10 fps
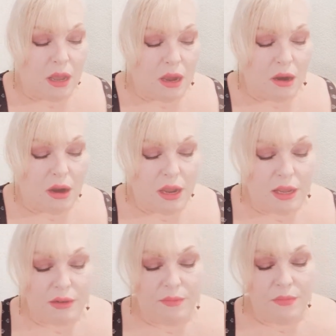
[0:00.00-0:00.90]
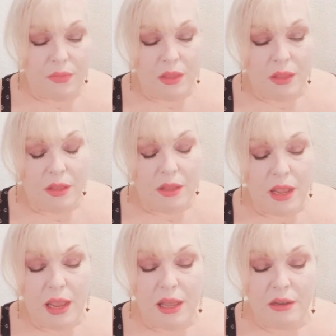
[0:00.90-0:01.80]
All right.
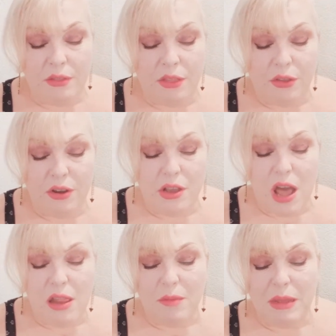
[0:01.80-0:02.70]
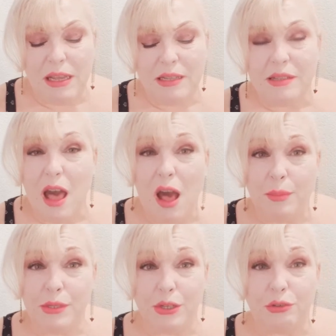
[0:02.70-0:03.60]
And the third column is
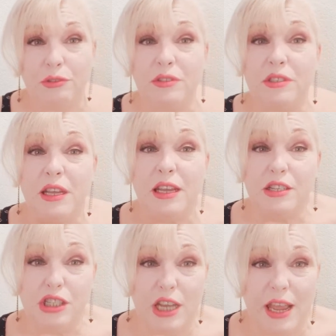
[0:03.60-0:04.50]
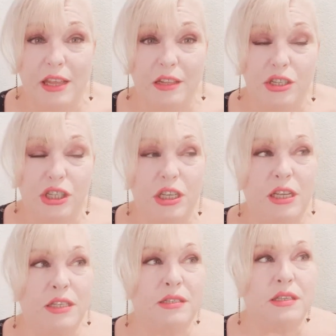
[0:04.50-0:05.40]
obstacles,
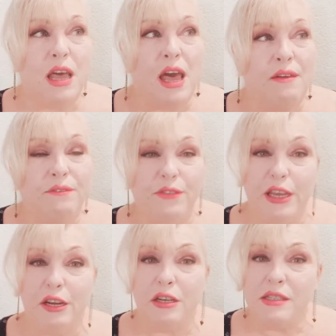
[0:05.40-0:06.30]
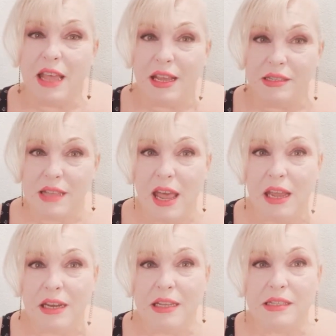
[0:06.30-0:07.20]
challenges, fears,
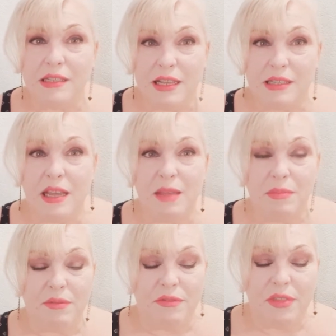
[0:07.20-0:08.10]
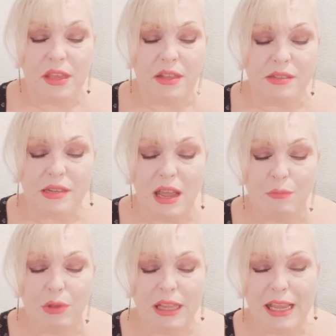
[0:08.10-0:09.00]
anxieties, that type of things, not
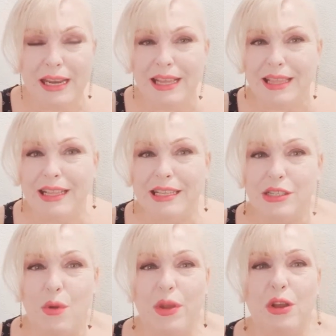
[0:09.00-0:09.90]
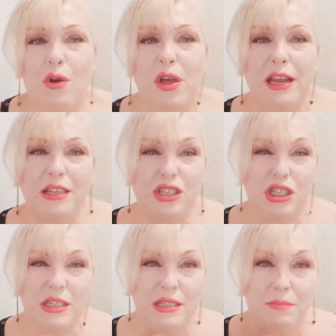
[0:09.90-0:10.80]
really anything that's going on. It's
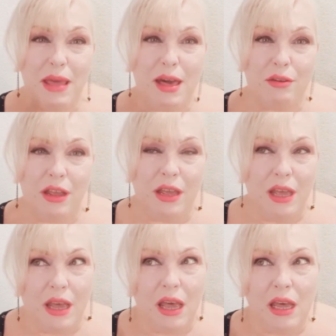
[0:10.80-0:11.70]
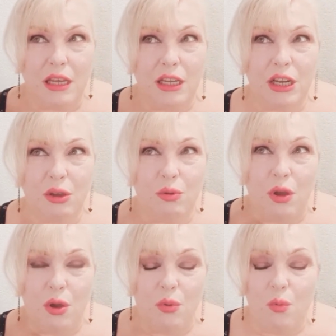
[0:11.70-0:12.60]
just about, uh, you know,
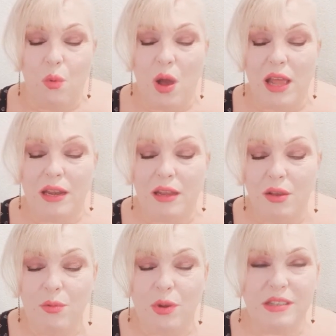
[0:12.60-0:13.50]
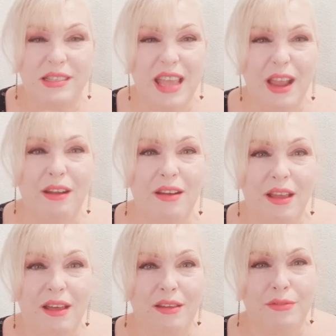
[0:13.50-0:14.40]
what we're scared
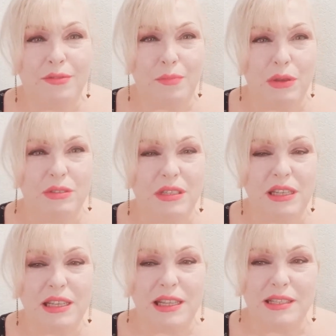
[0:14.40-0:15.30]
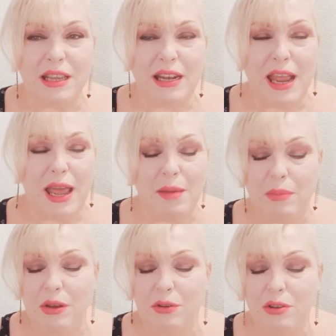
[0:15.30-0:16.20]
of mostly that's going to
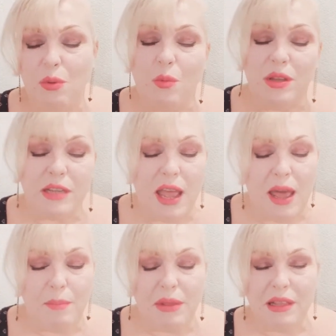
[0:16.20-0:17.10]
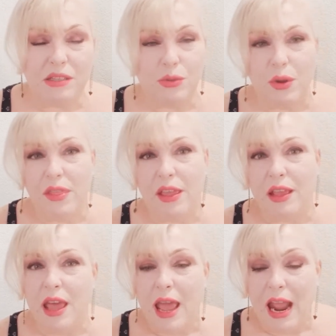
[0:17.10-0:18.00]
happen or don't want to happen, that sort of thing.
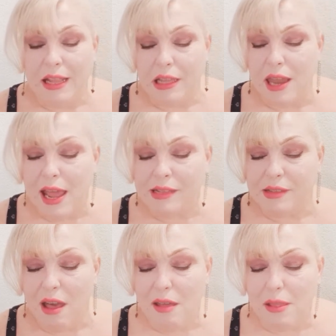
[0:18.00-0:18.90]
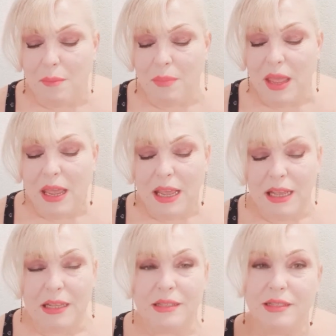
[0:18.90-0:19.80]
And the last column
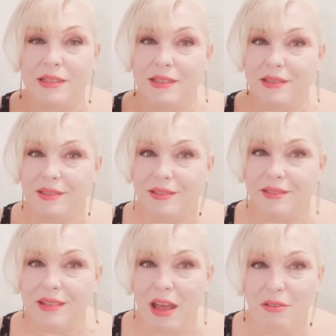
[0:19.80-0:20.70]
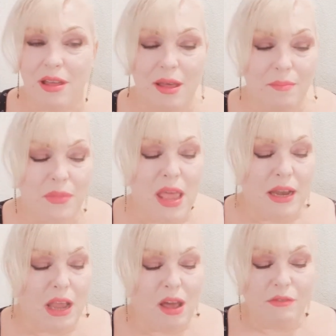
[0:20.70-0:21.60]
is outcome.
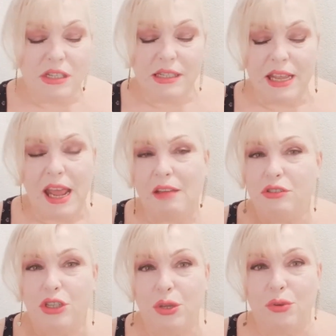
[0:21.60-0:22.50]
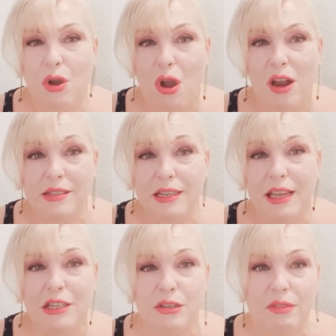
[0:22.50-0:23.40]
Now, I've just laid out two cards in
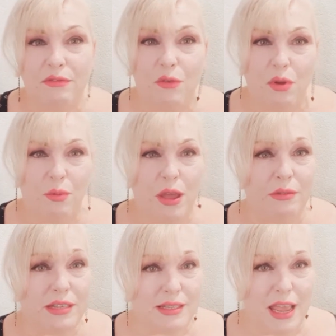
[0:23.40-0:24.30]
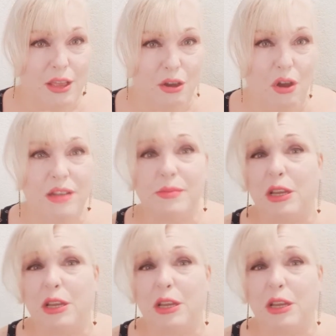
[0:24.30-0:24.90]
each of the four rows. That's eight cards.